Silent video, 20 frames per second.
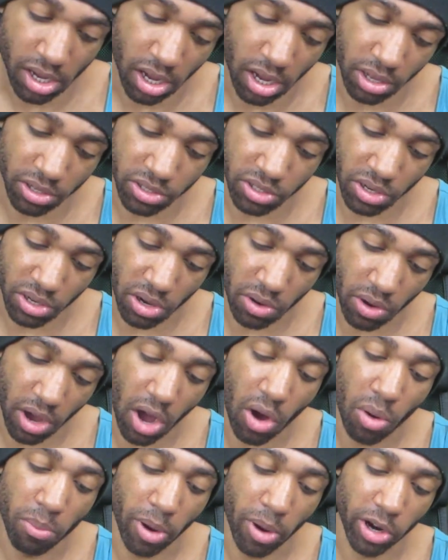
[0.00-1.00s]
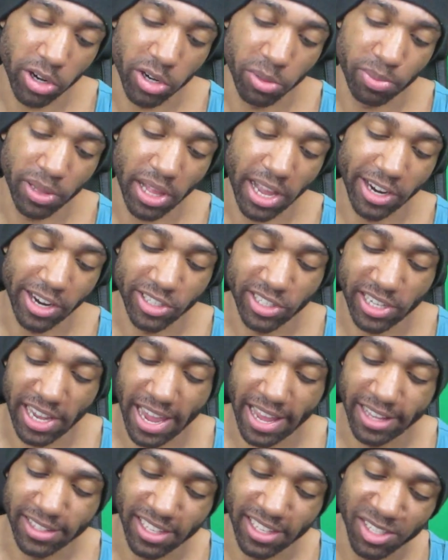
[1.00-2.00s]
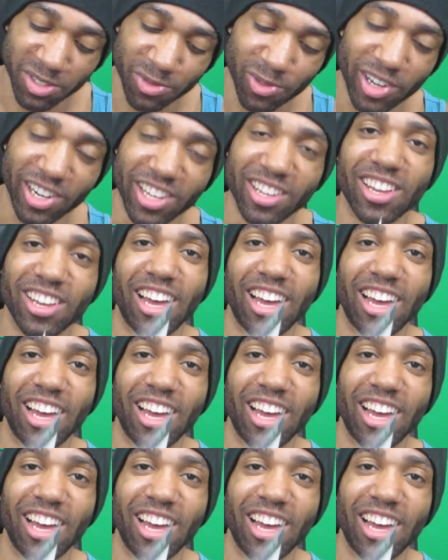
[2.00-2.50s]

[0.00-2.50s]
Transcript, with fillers: Also, oh, Markiplier tats, that's funny.